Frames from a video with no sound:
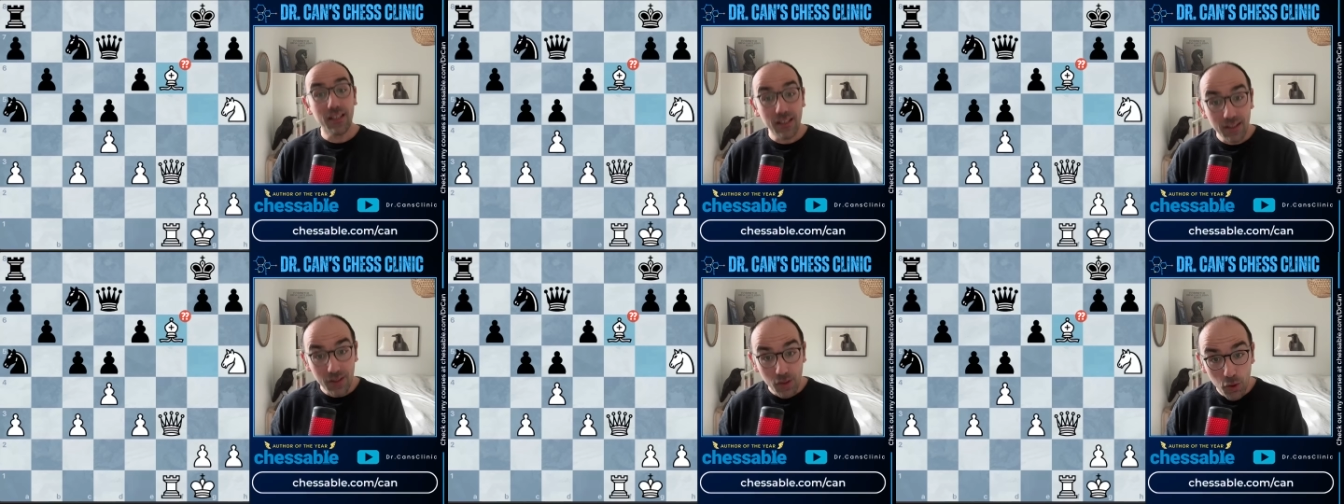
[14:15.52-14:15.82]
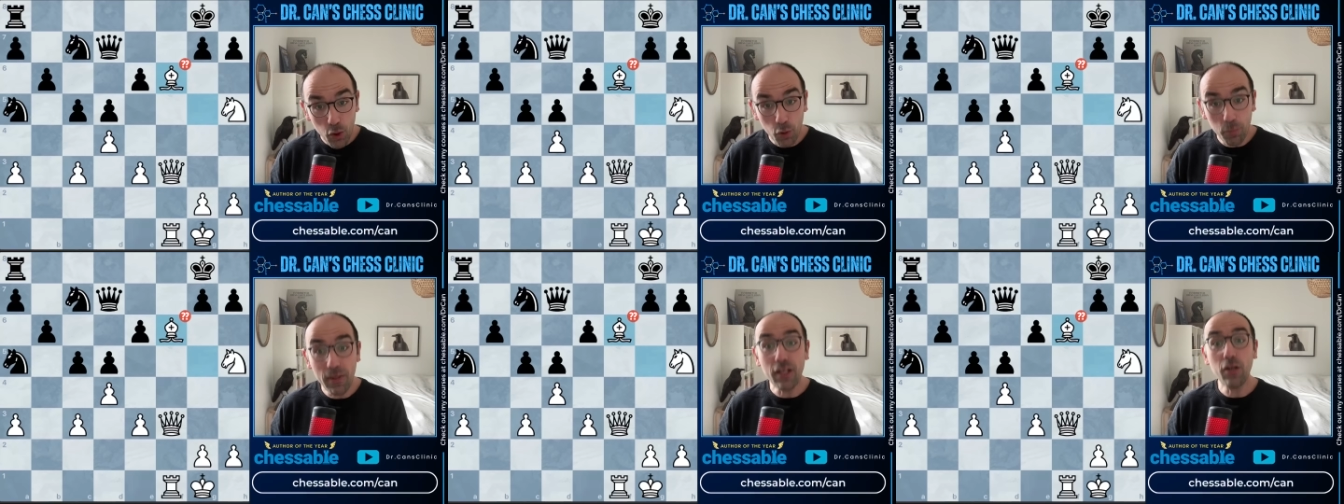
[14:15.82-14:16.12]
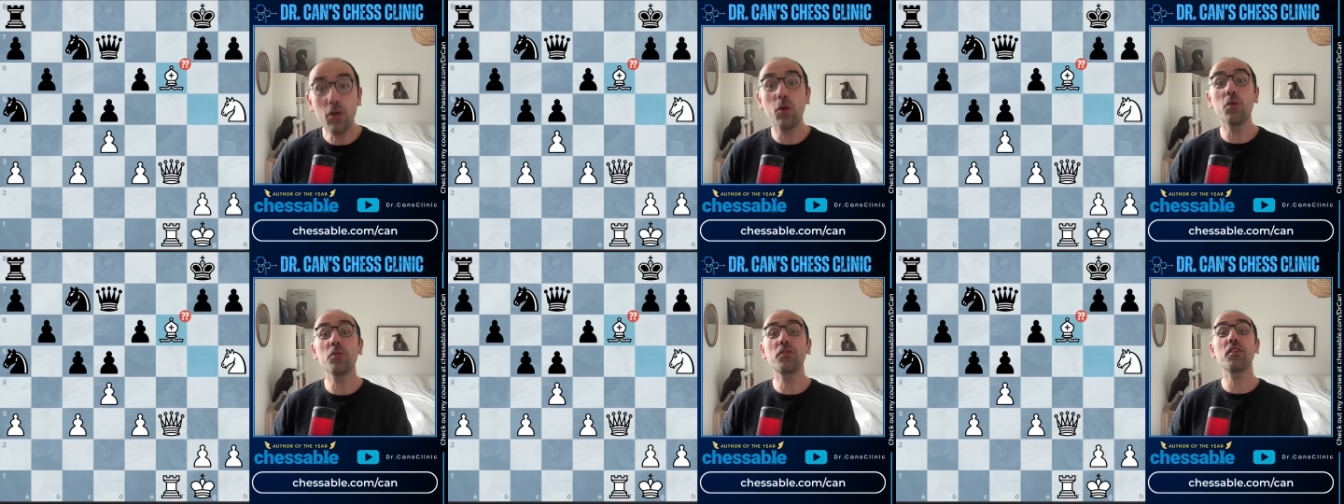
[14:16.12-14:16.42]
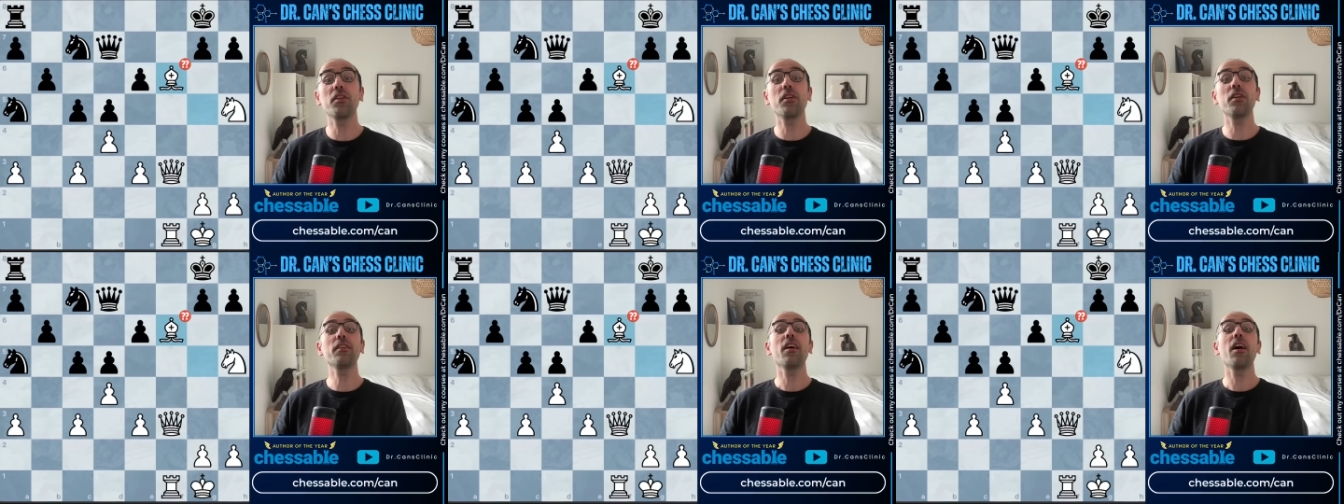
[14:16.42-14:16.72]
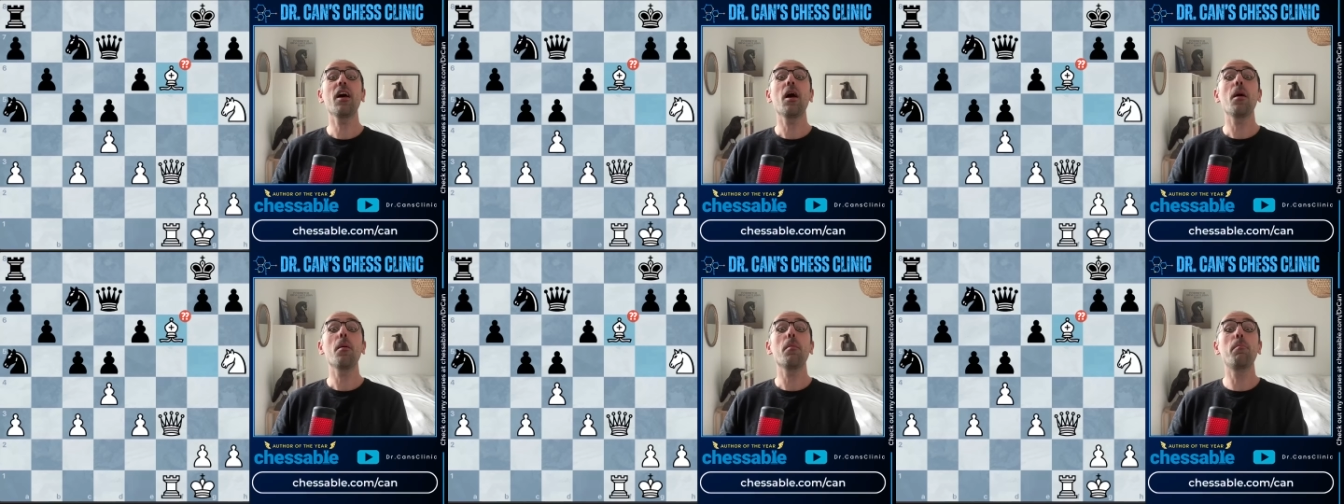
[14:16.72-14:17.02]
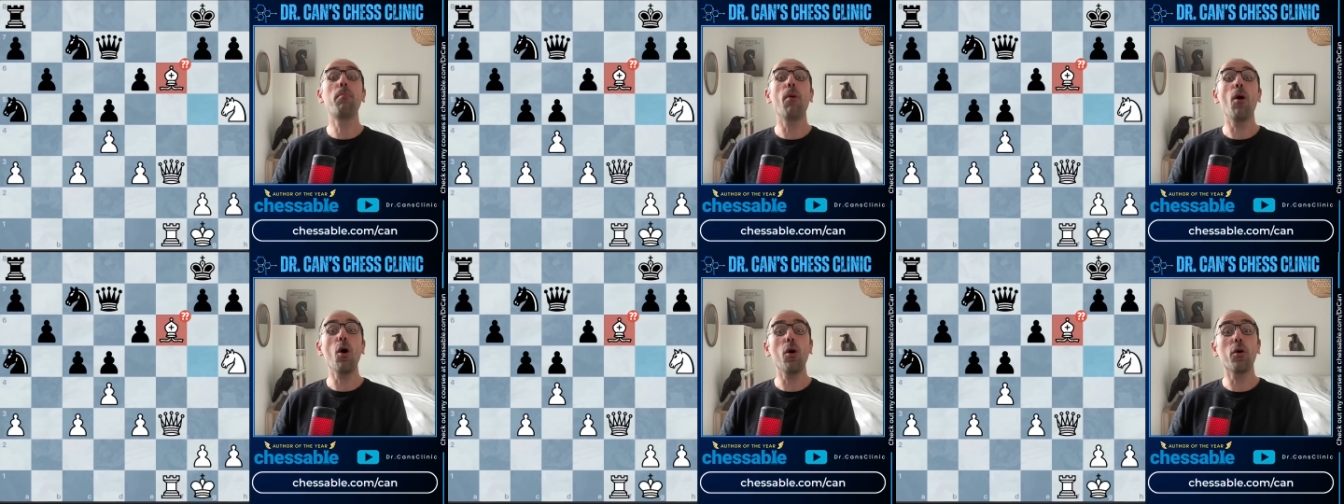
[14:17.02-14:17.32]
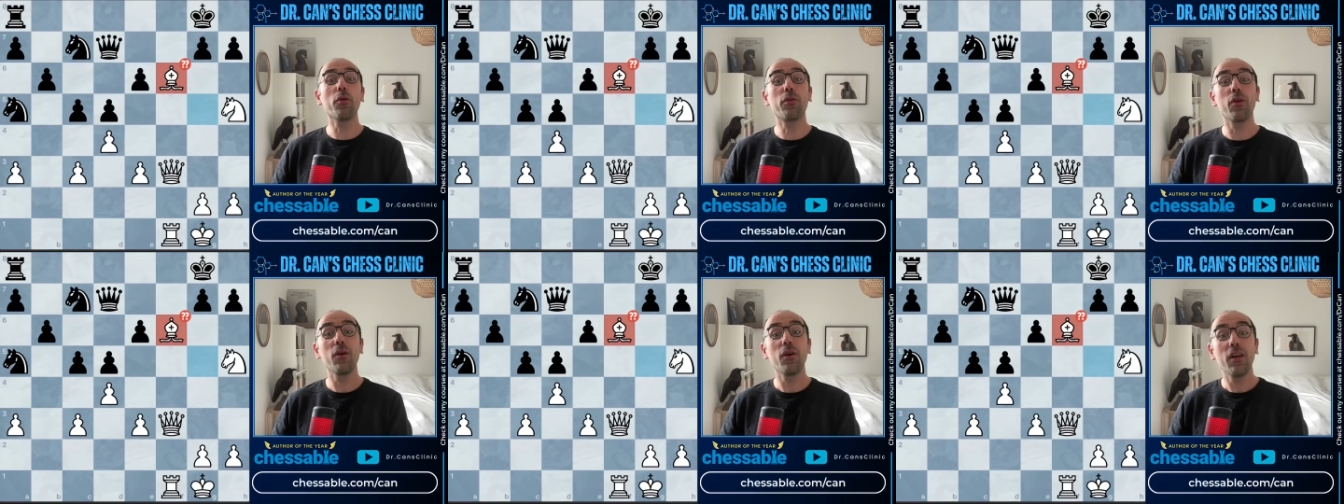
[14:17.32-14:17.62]
should be considered
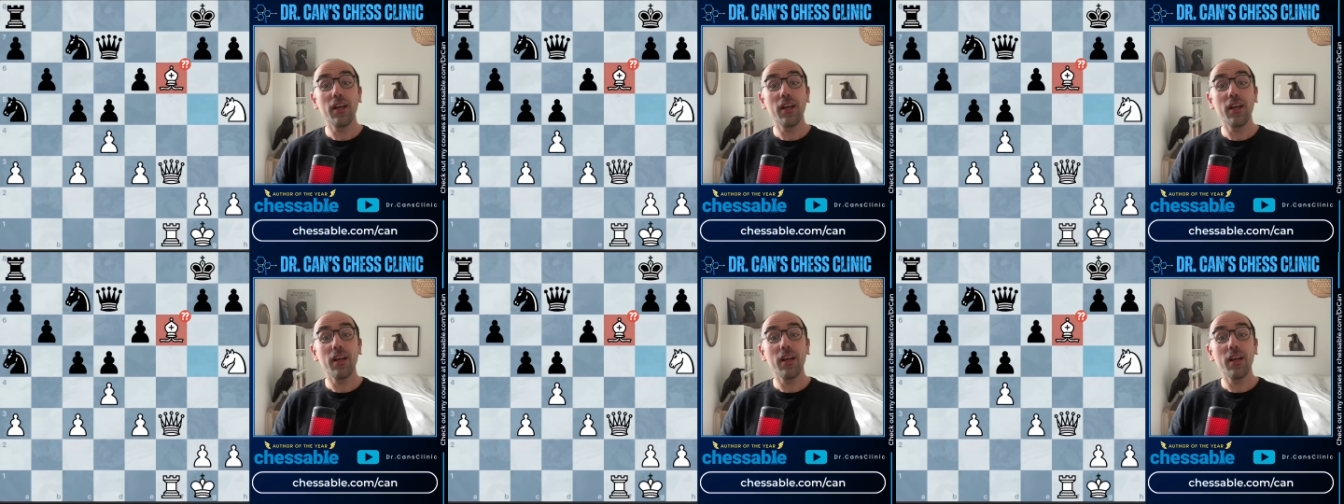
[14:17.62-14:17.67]
both